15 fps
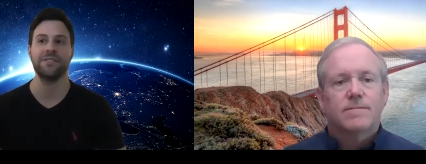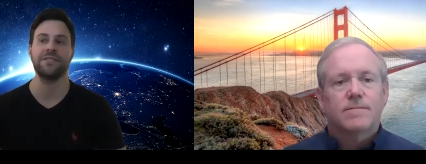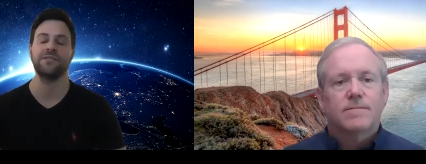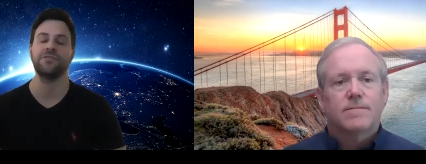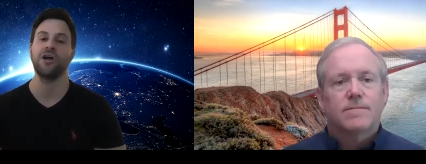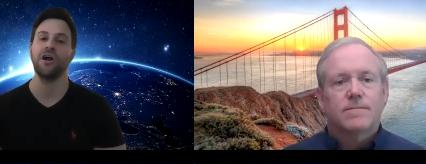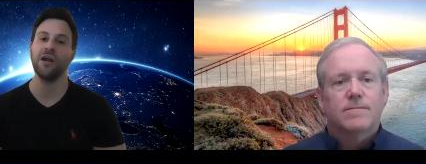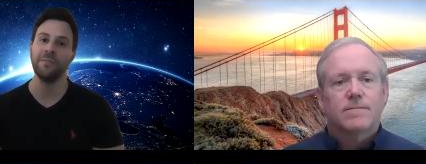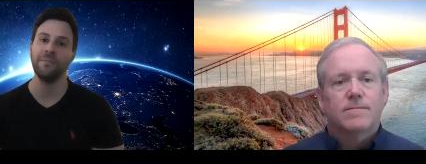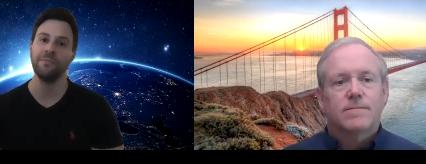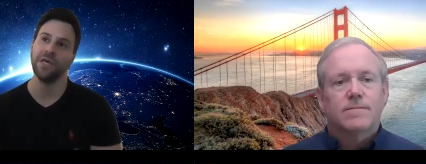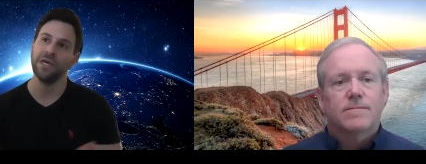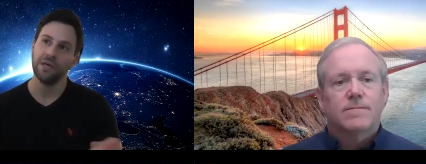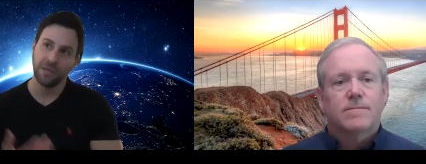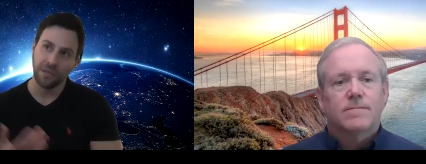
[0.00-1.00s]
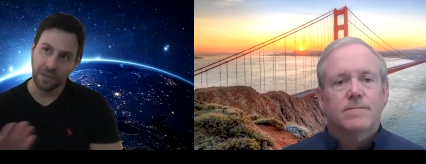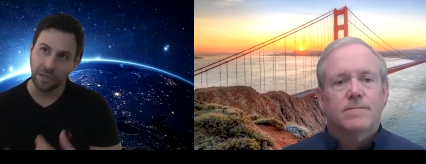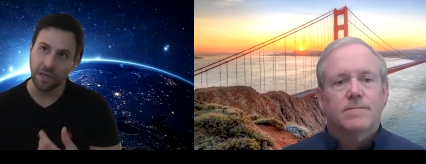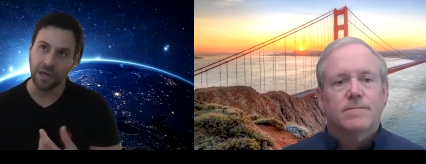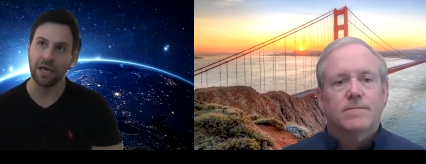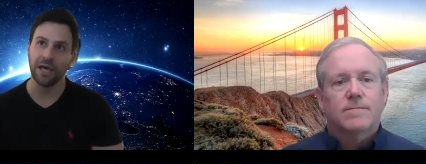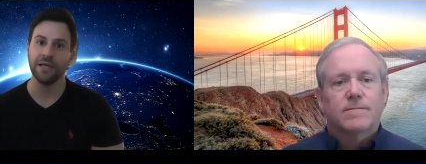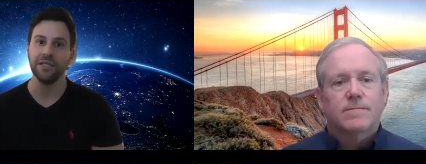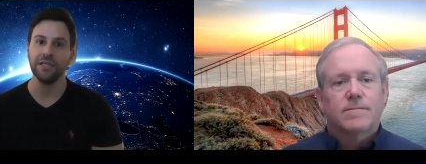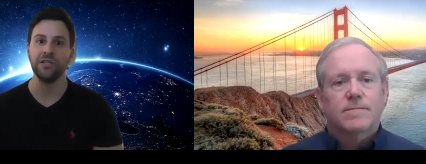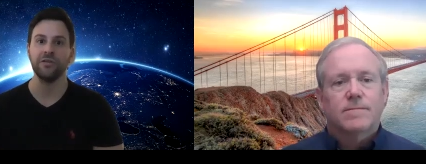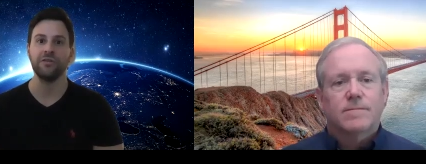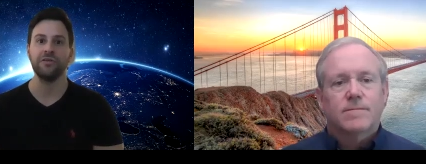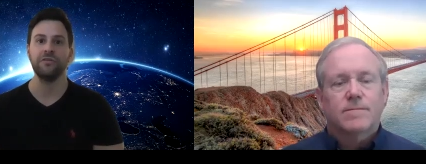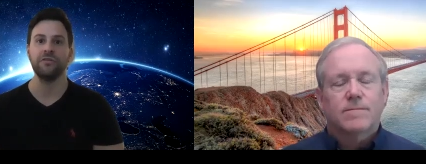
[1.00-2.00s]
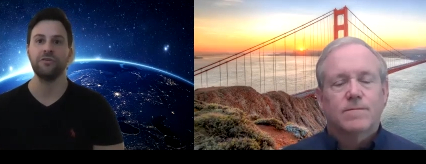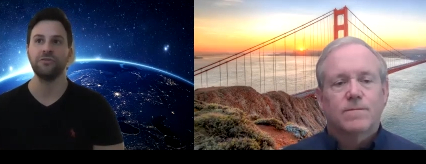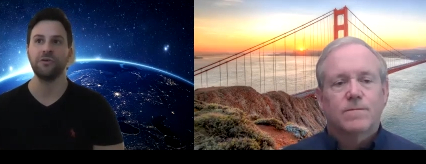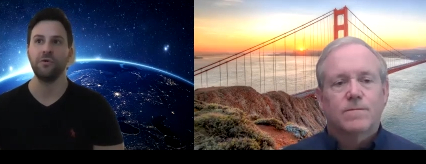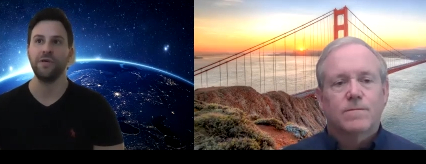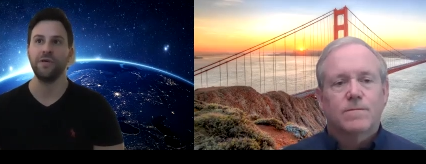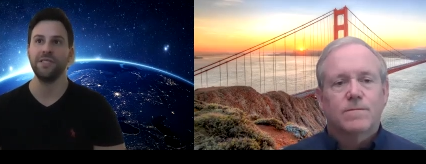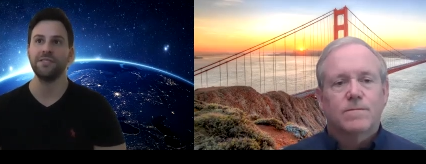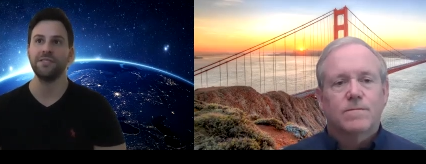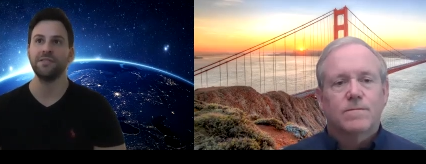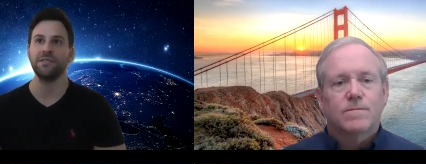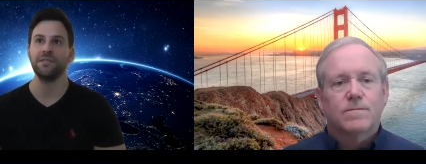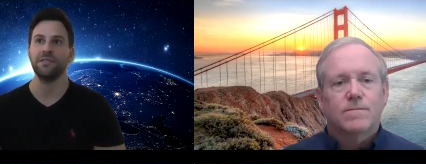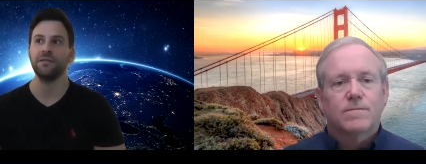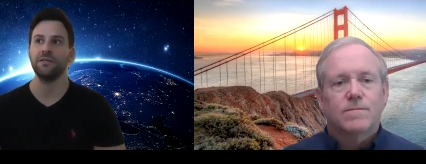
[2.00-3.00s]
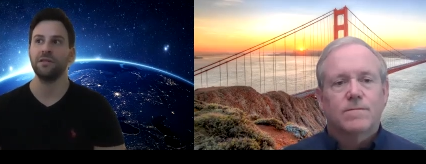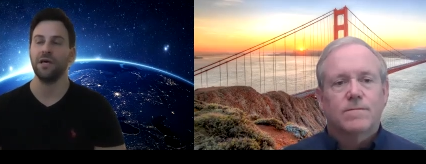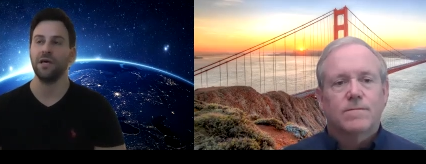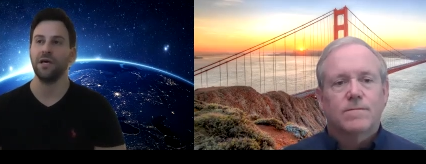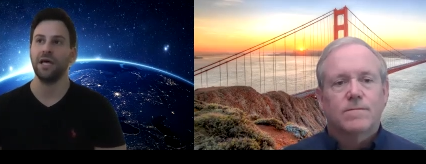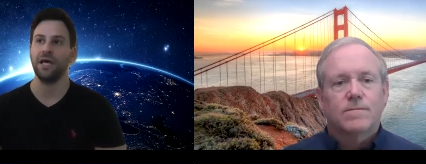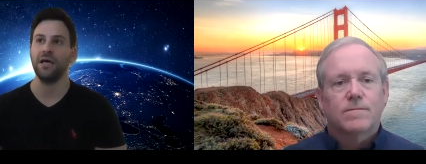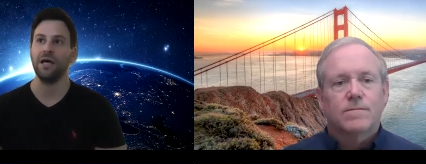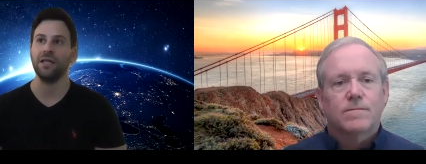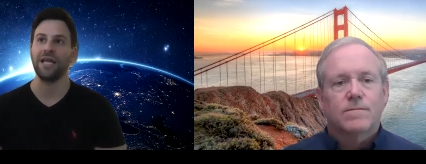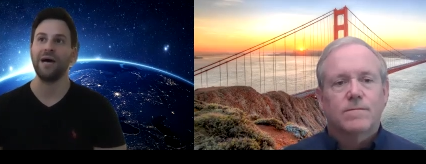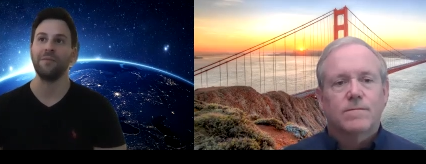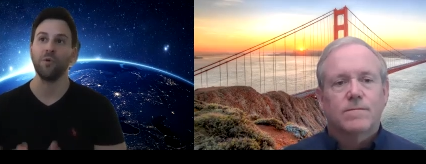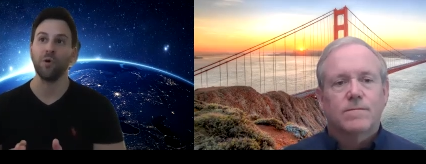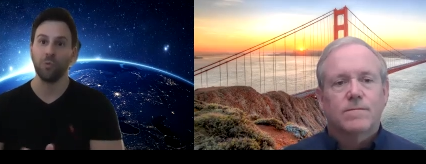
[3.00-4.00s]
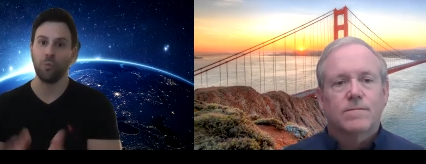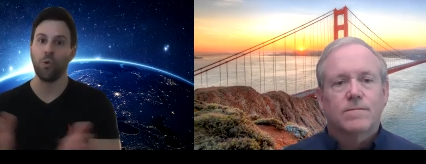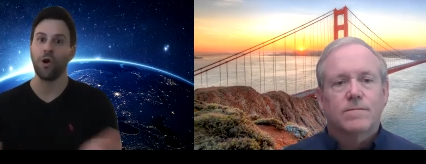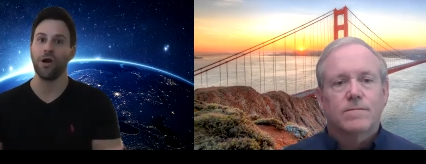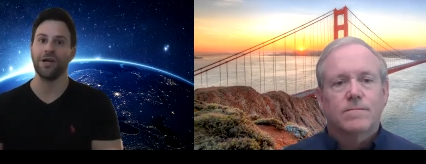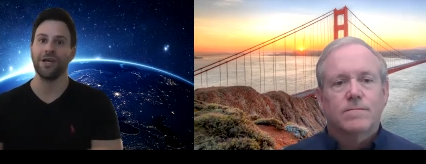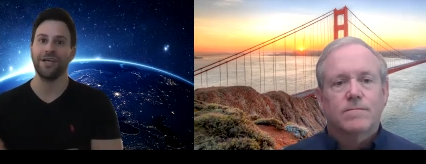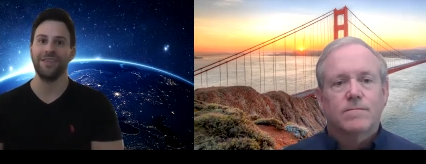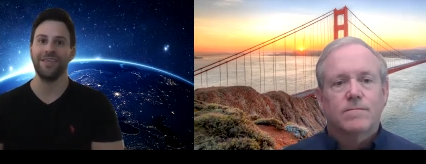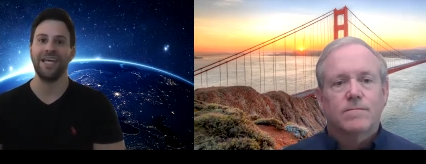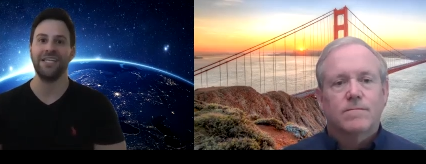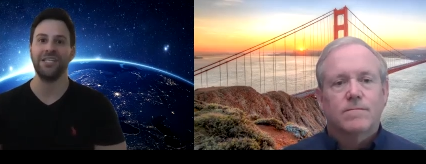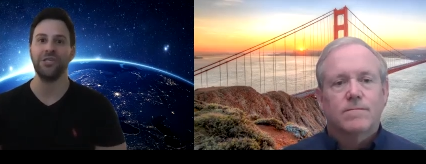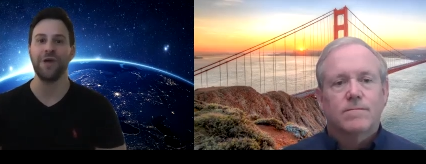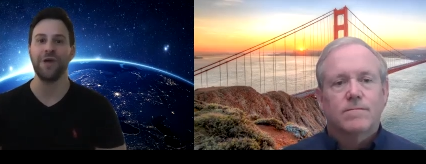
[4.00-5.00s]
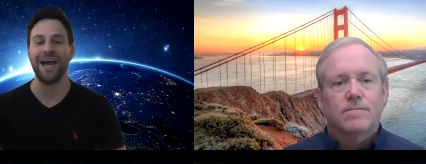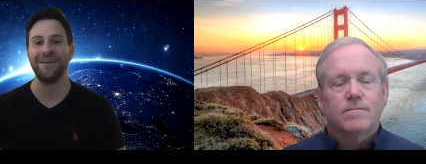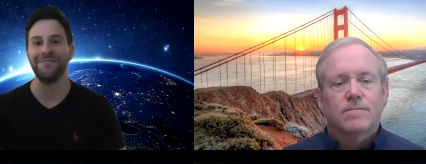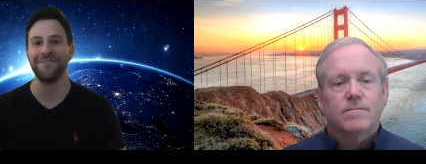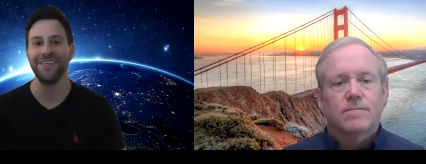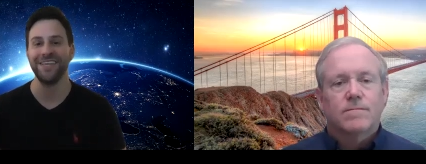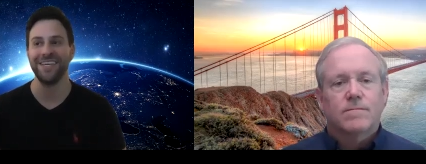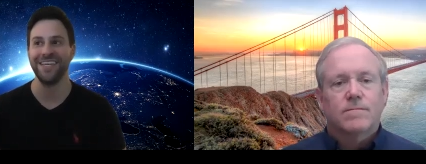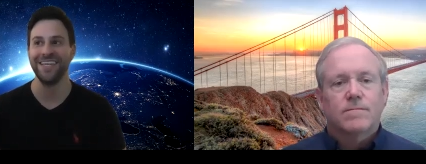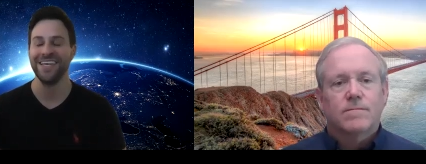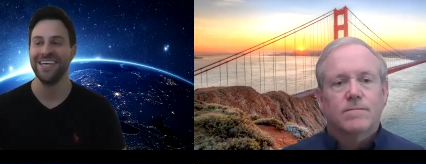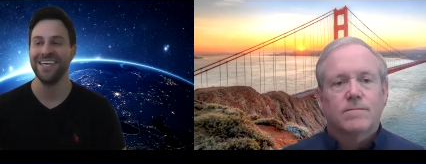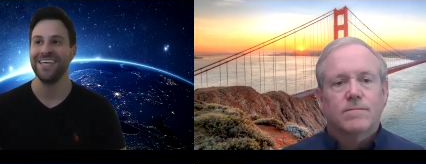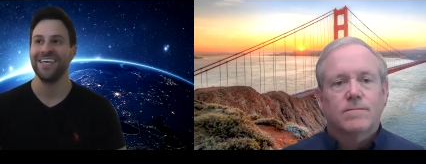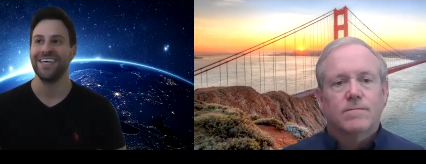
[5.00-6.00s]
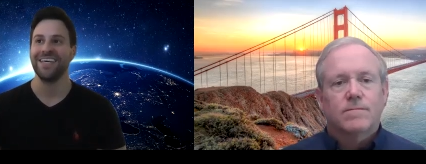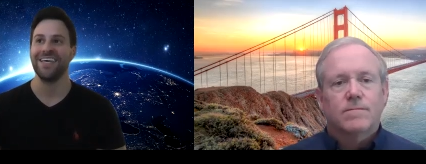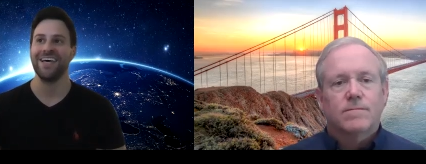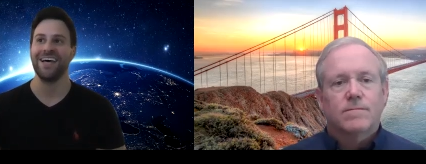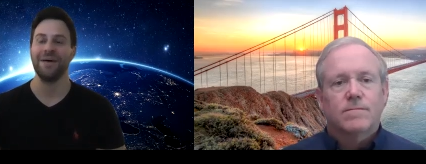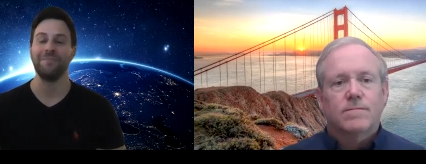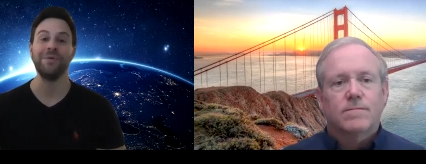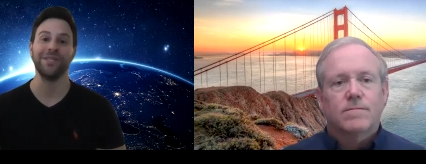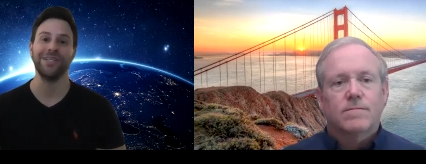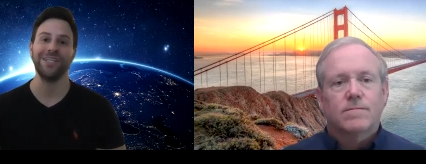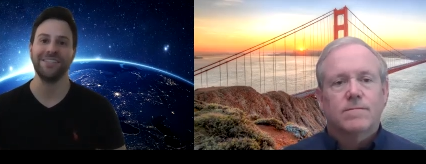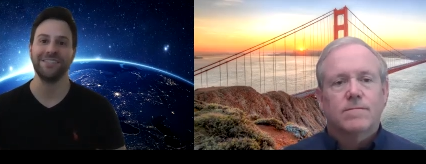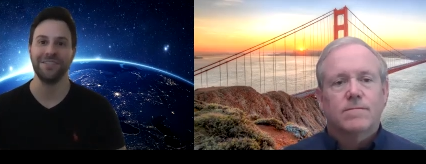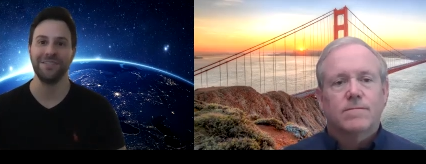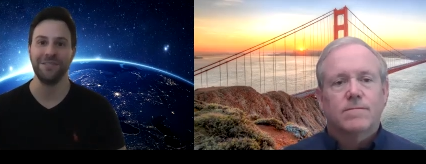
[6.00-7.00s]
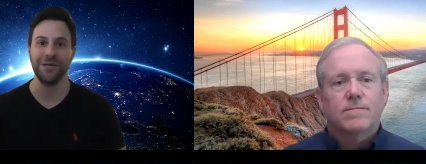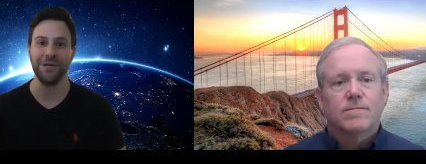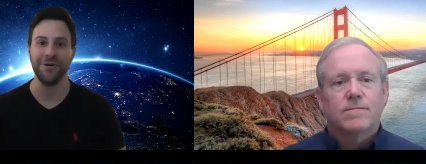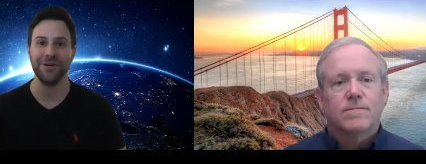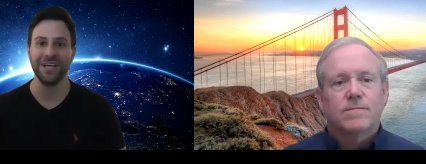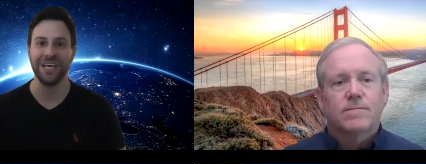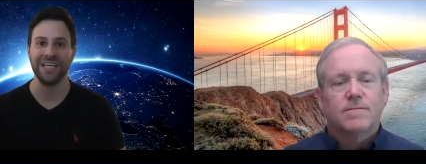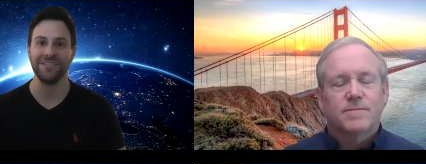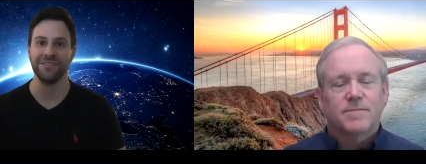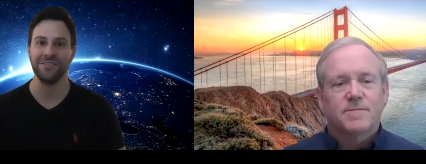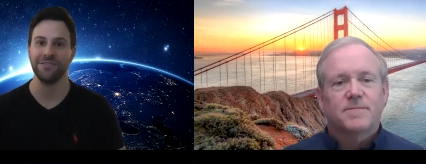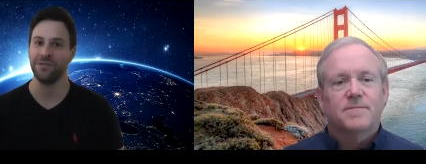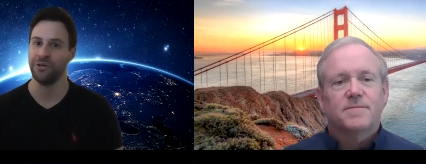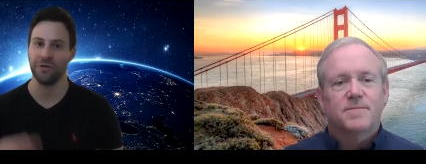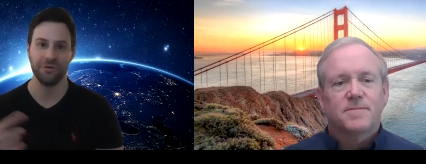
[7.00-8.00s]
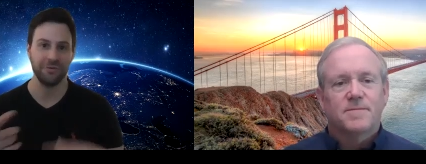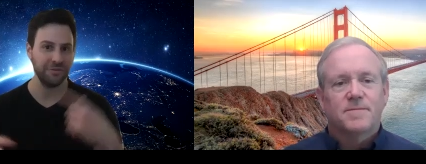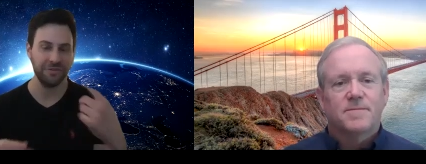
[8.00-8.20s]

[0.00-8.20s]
Speaker 1: and startup, uh, you know, the, there's always uh, a lot more work than you have the uh, ability to do. And so you're,